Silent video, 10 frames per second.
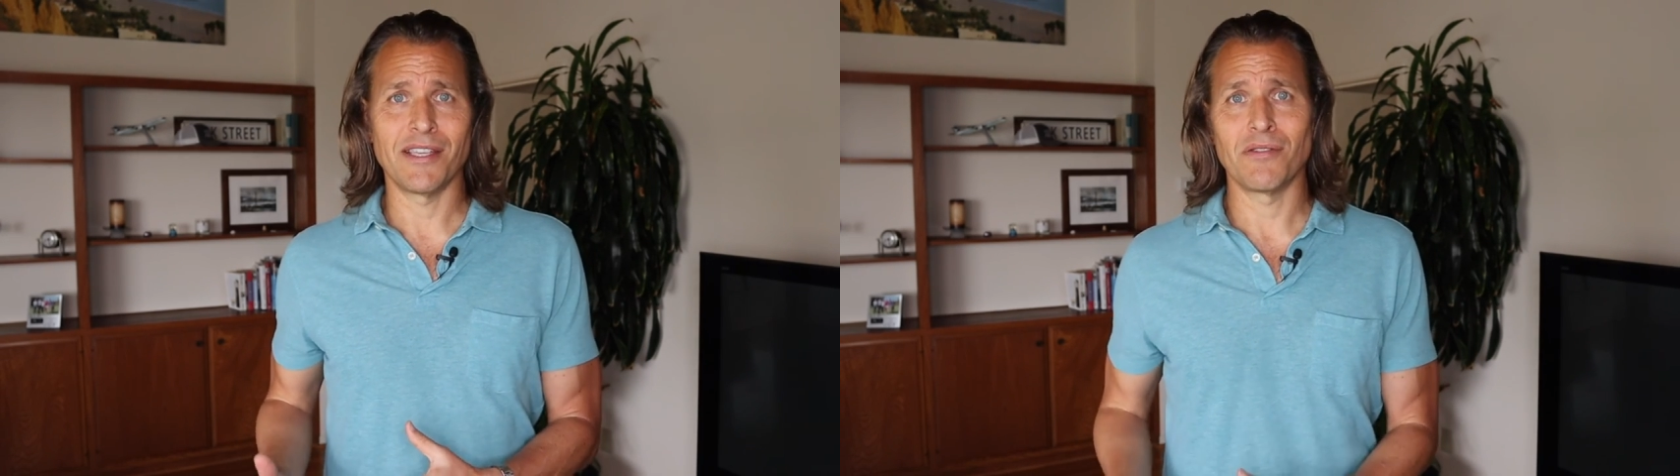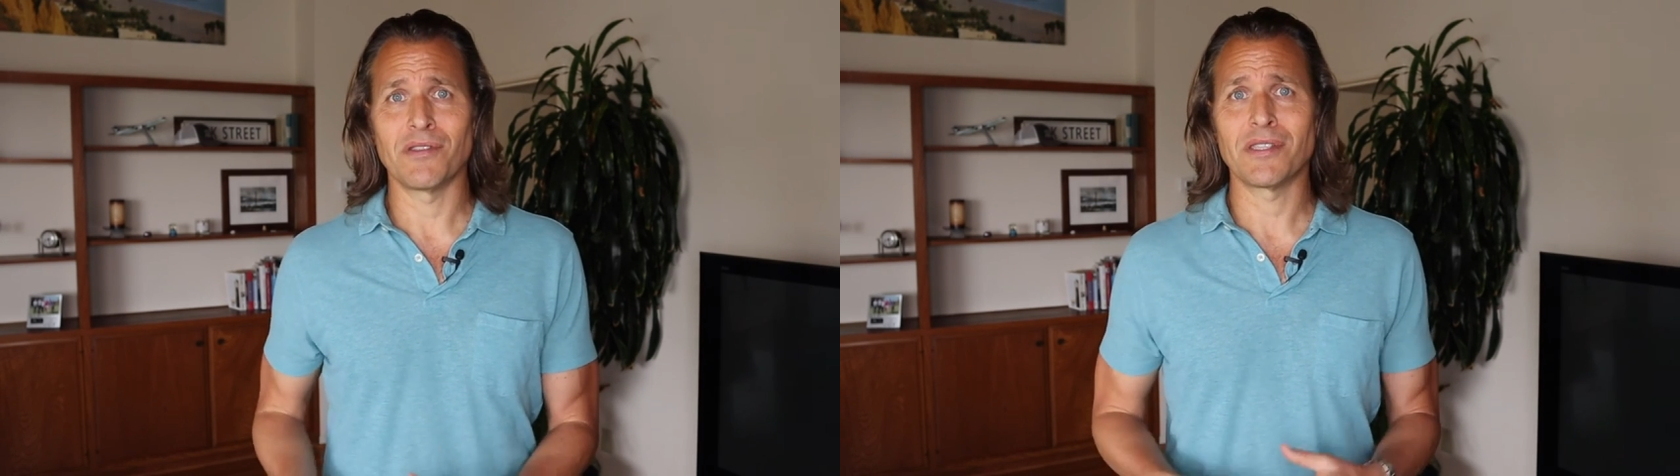
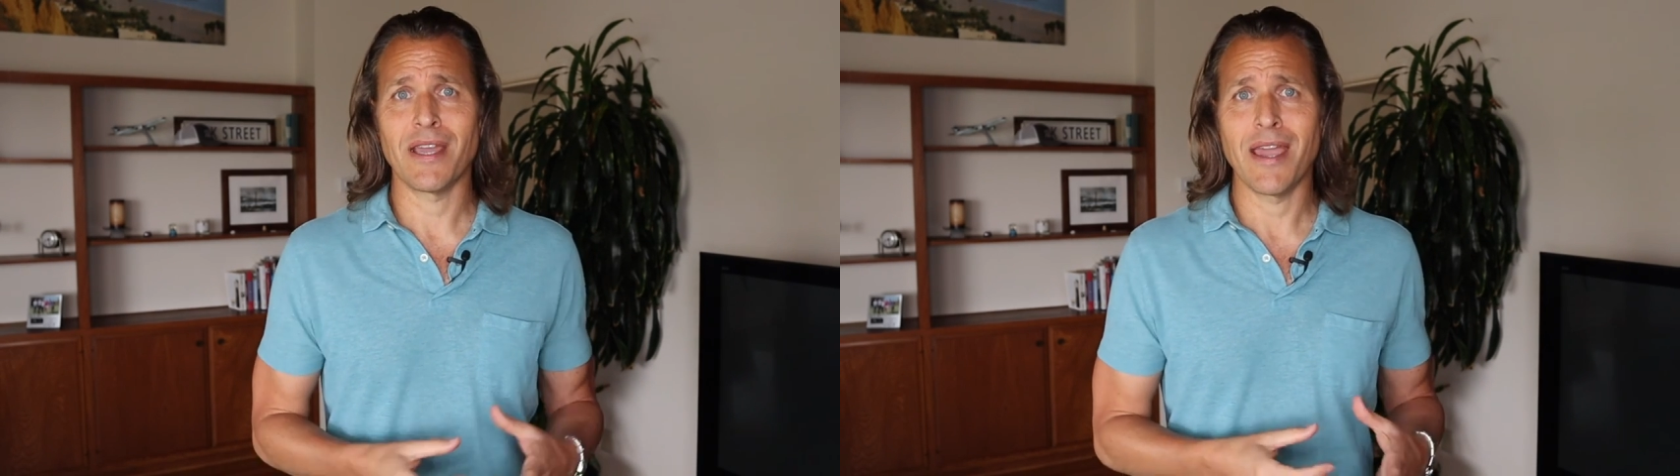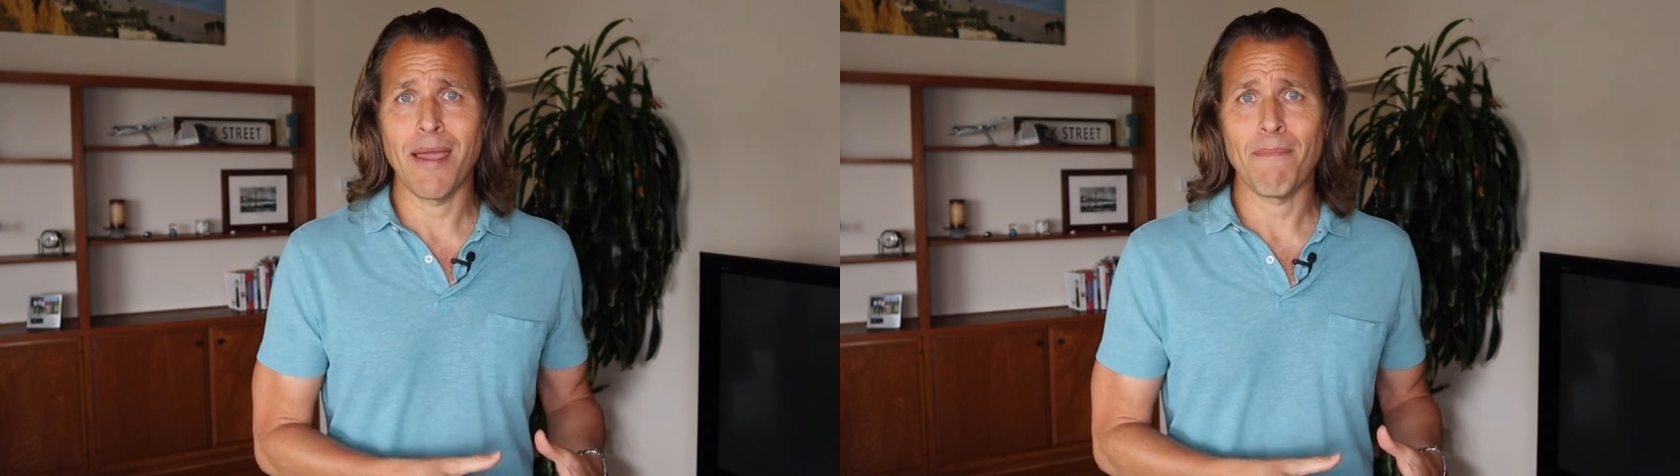so
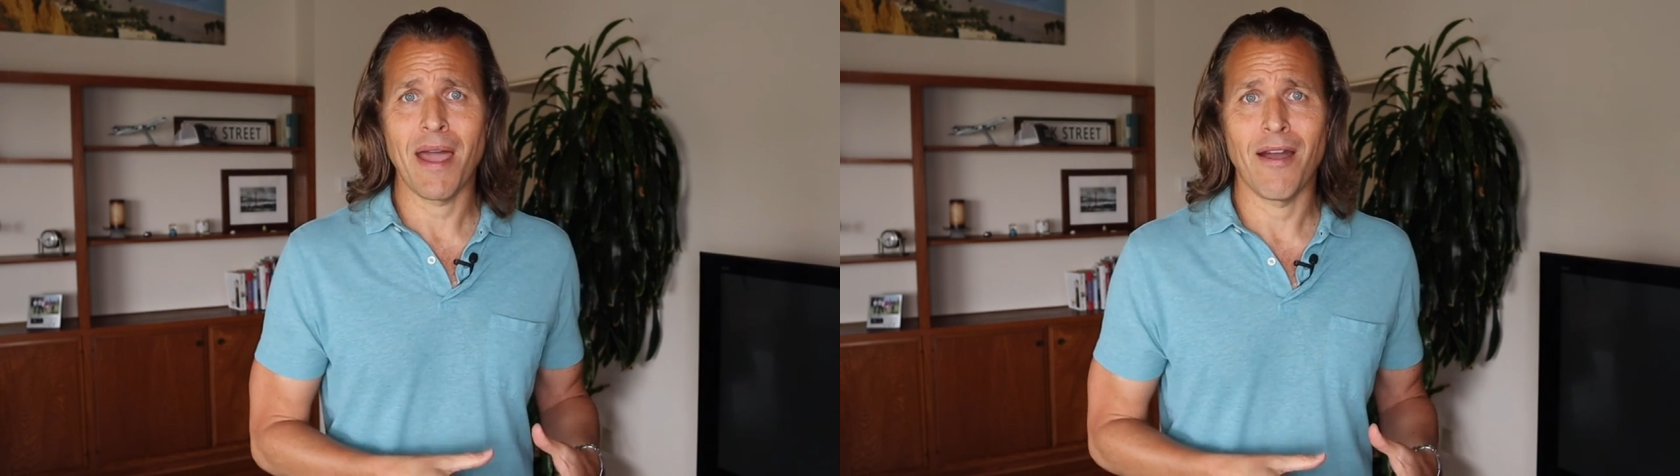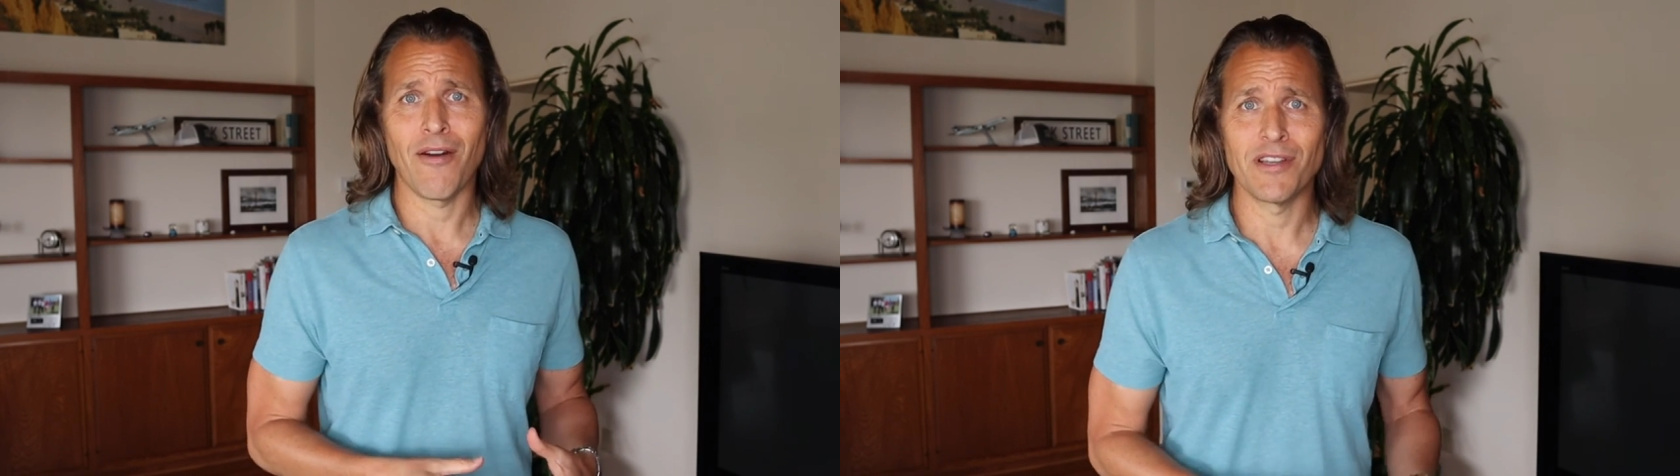staying
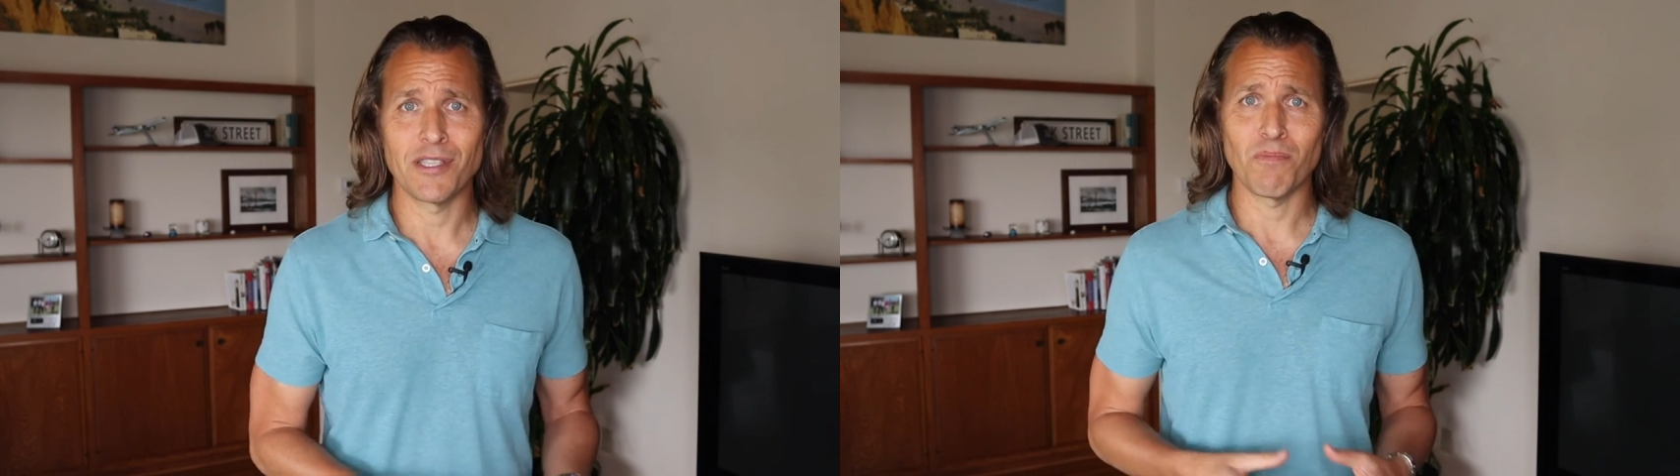power is